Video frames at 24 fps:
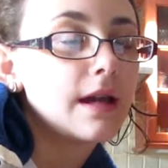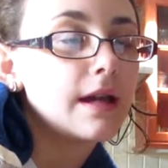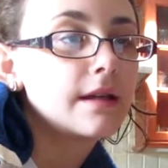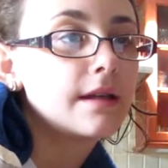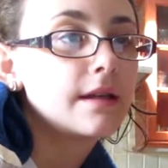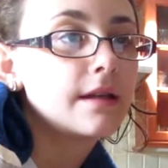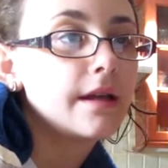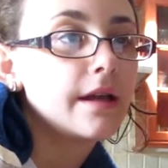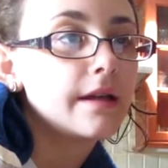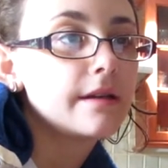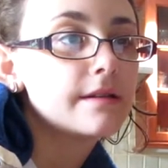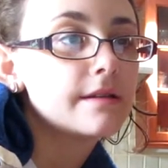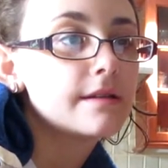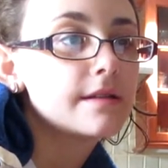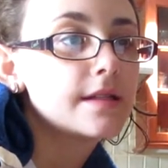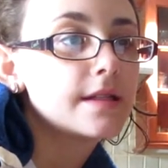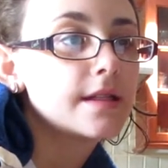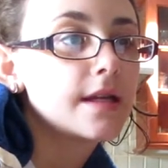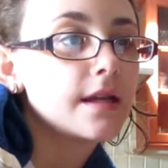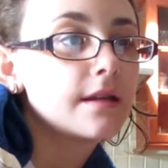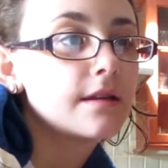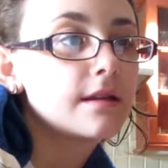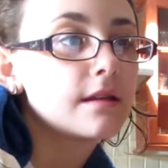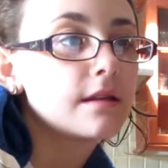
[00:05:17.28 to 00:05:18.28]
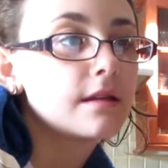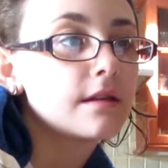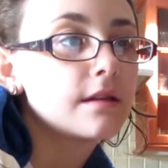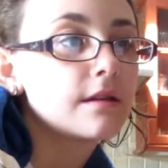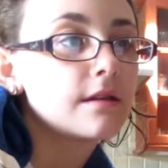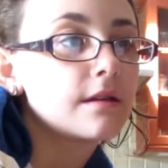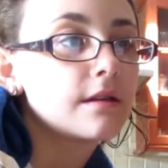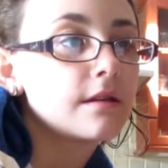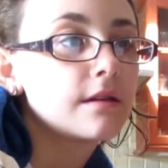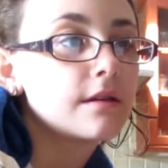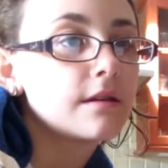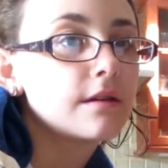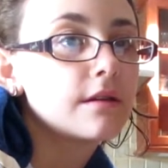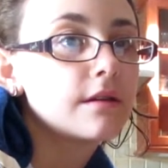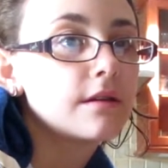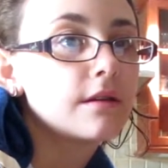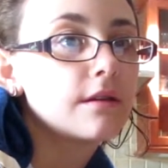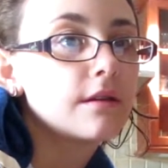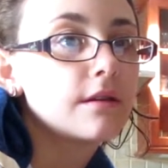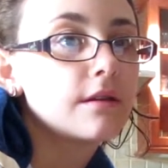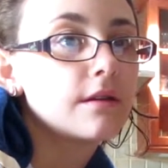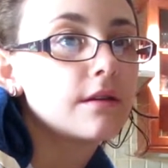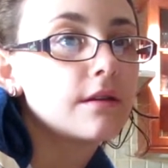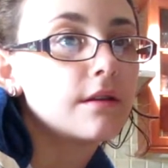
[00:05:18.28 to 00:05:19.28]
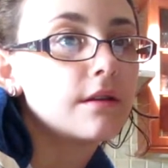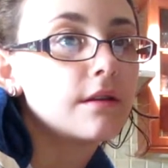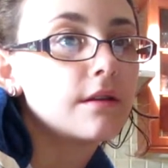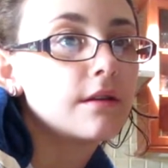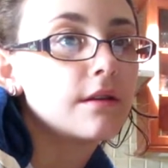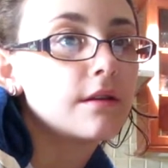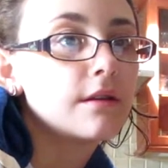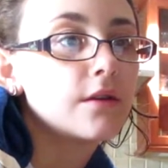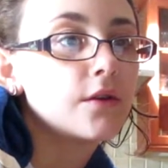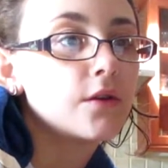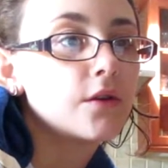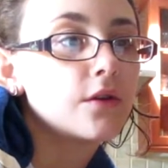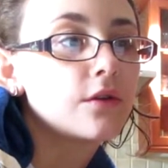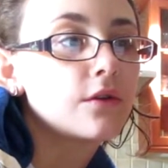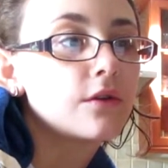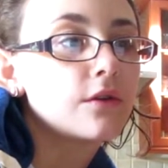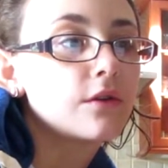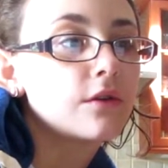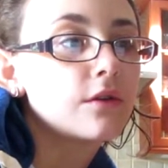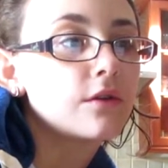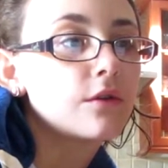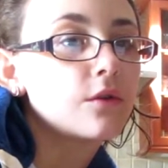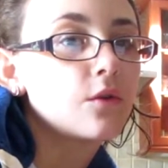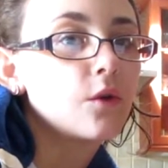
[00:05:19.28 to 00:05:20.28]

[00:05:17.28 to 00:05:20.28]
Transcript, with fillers: I guess to get the the